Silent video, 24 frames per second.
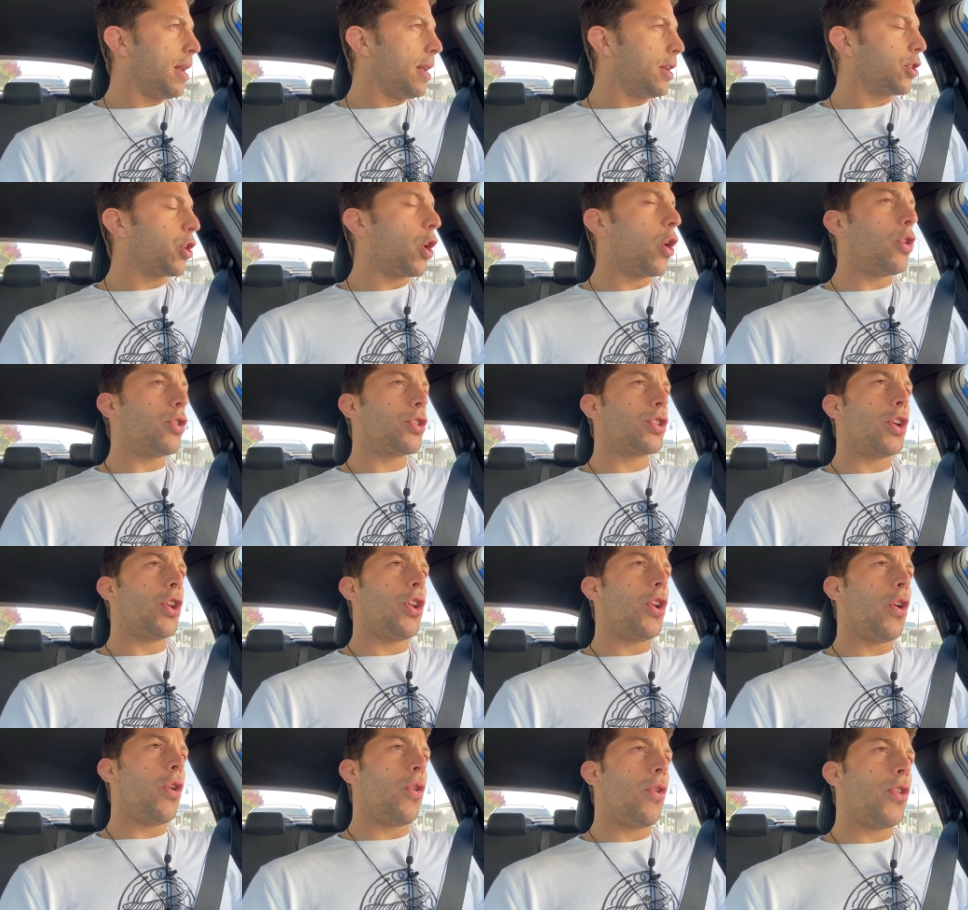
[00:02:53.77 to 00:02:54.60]
So, so
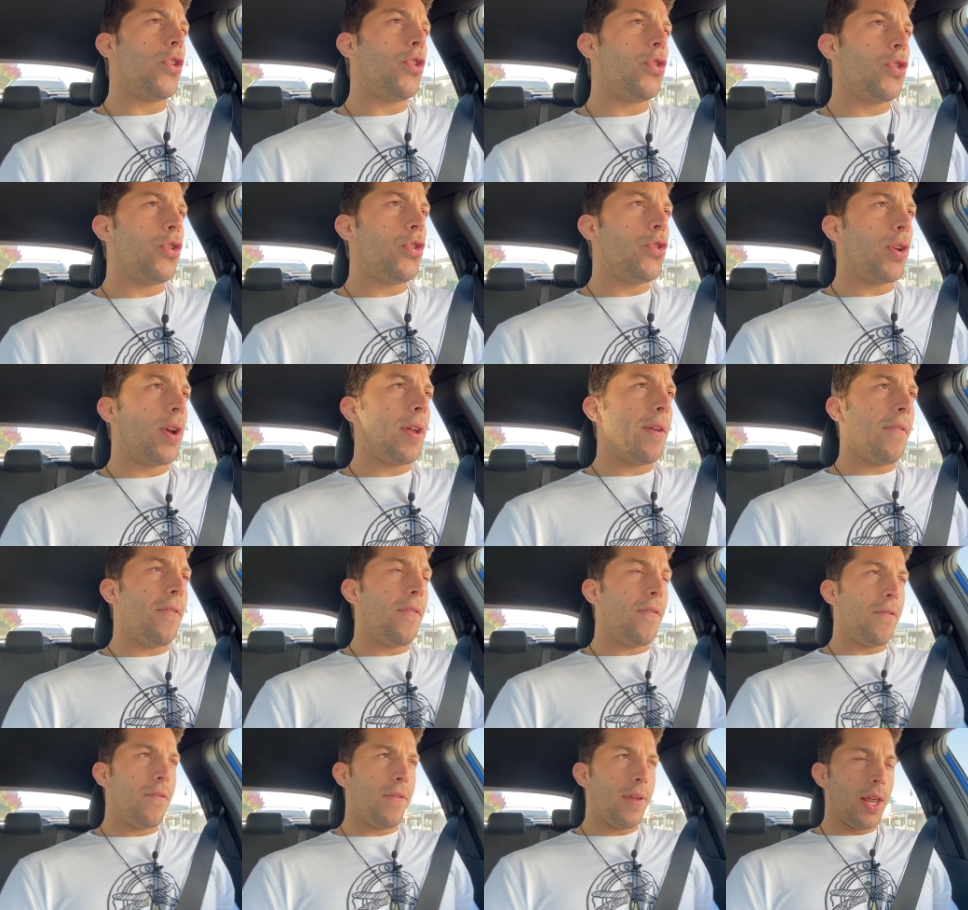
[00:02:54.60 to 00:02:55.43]
you know, you, you could
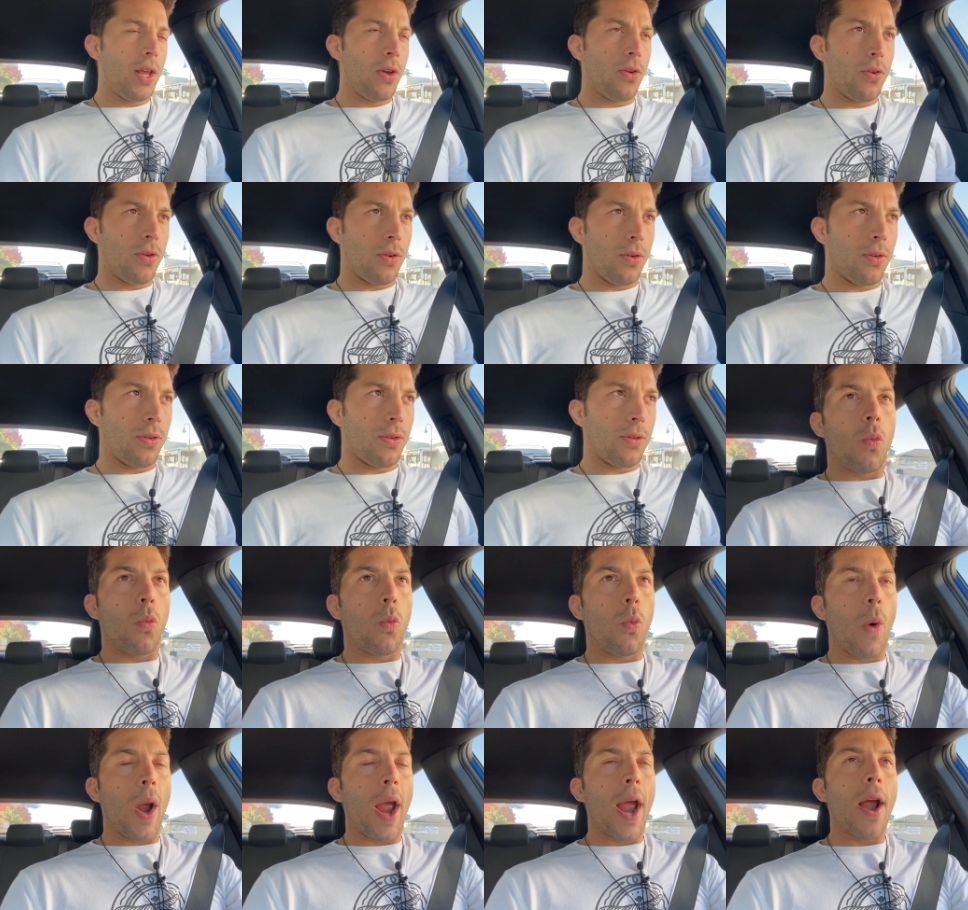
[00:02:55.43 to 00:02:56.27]
feel
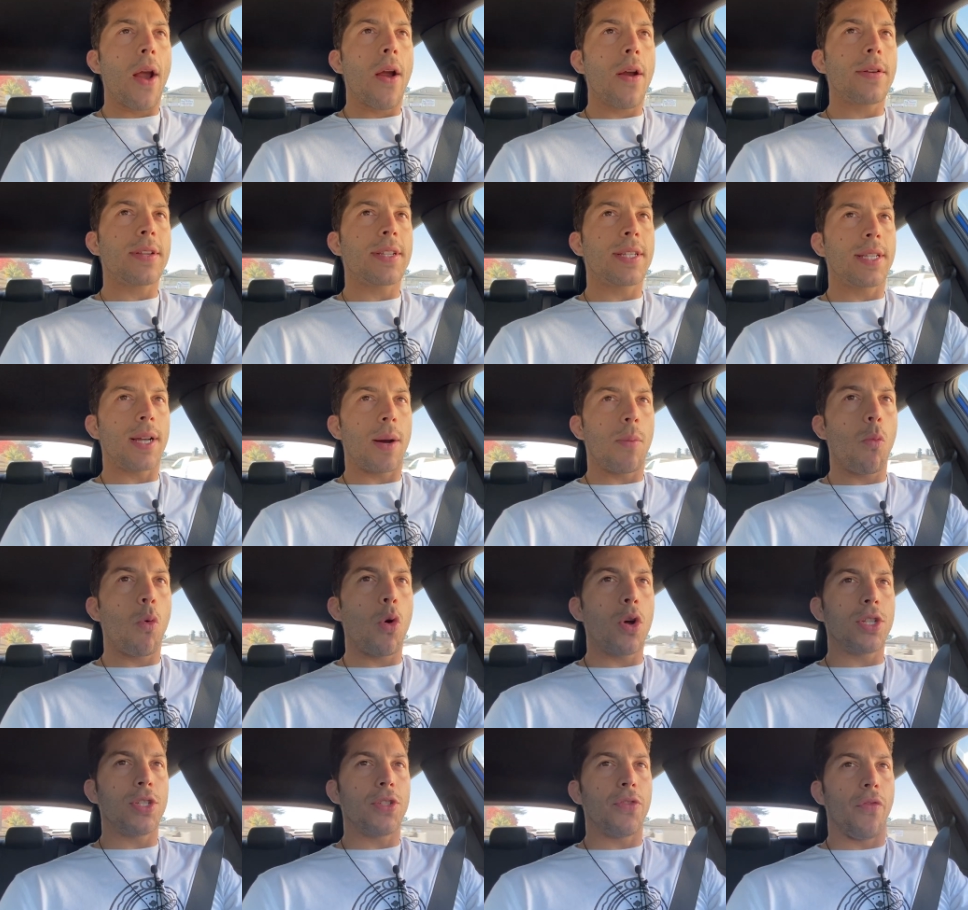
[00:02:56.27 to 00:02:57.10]
where
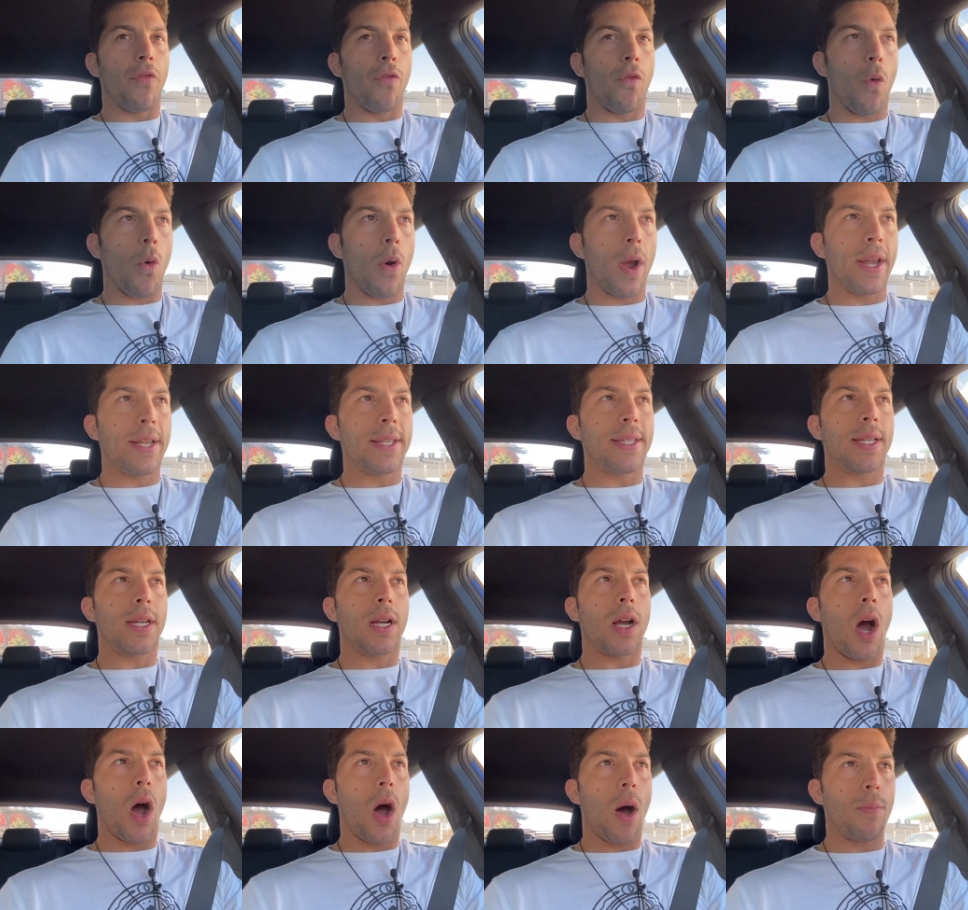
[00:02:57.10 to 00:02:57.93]
someone's voice
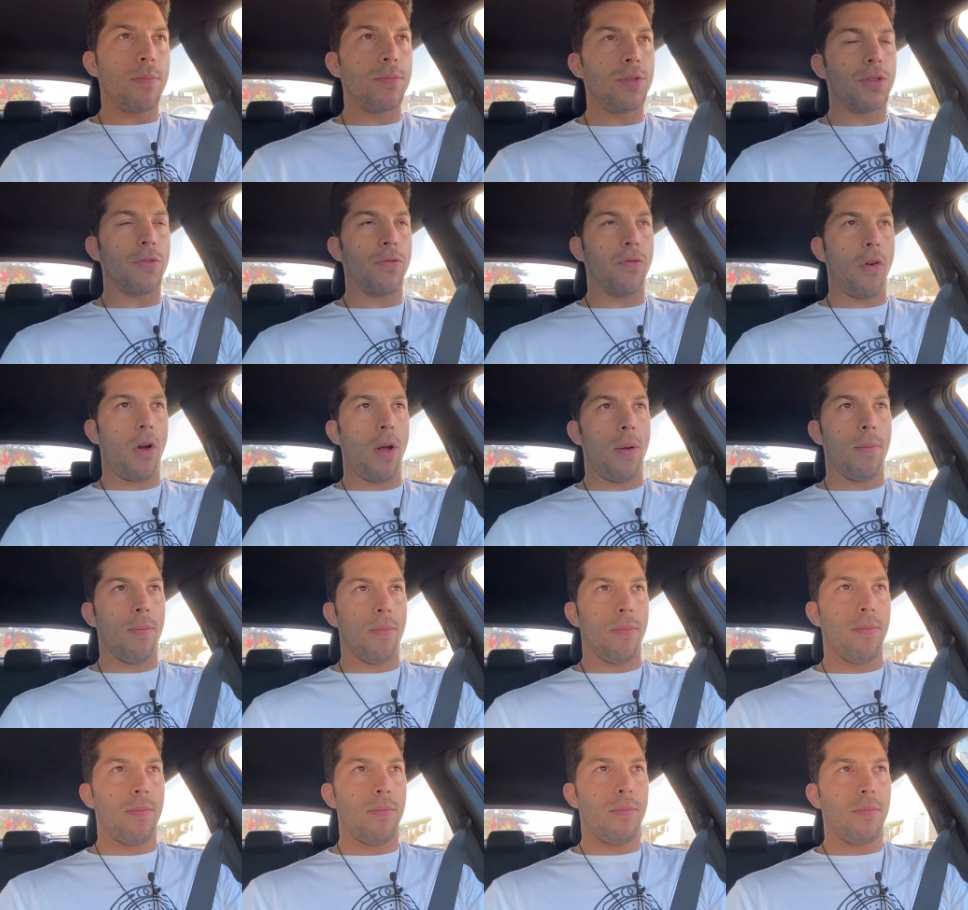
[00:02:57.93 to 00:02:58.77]
comes from,
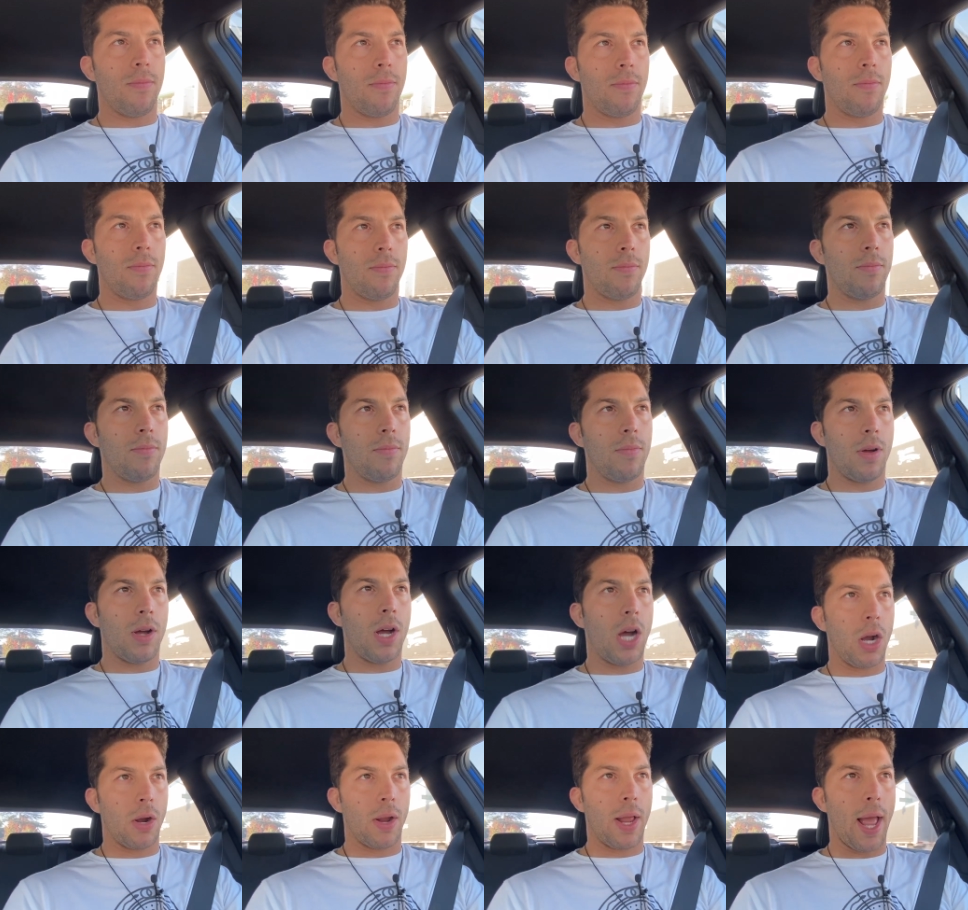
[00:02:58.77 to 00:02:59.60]

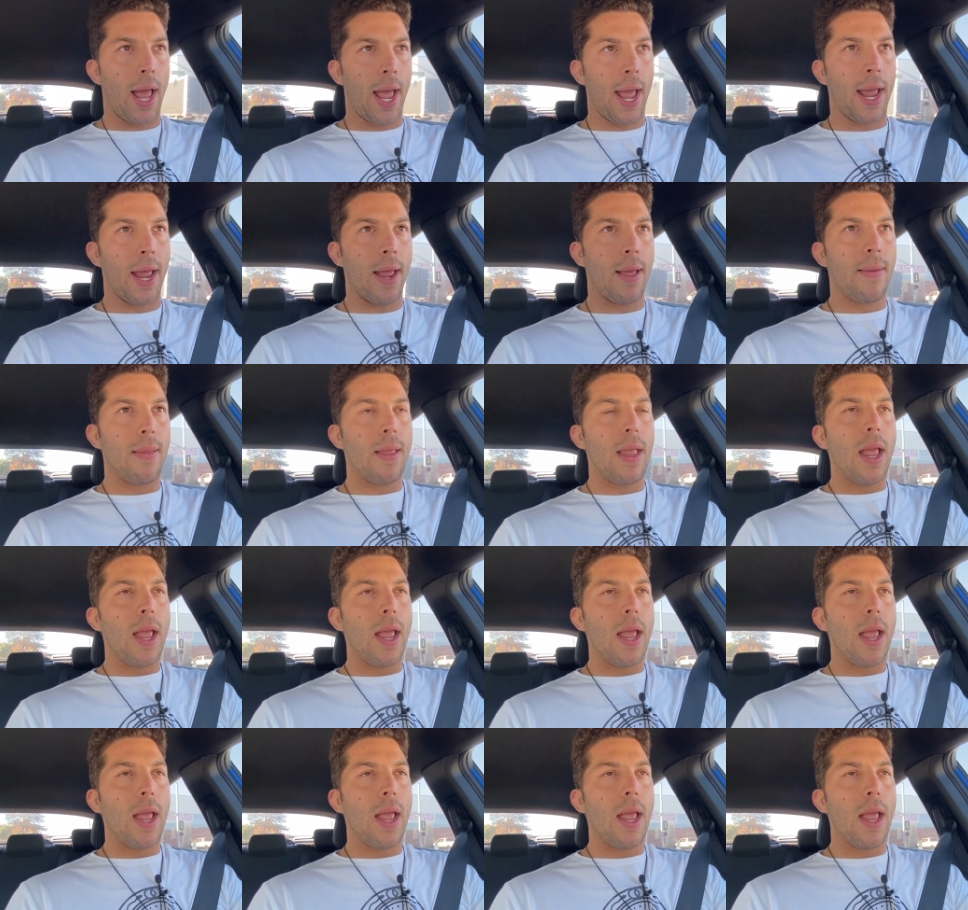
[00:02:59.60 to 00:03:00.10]
okay?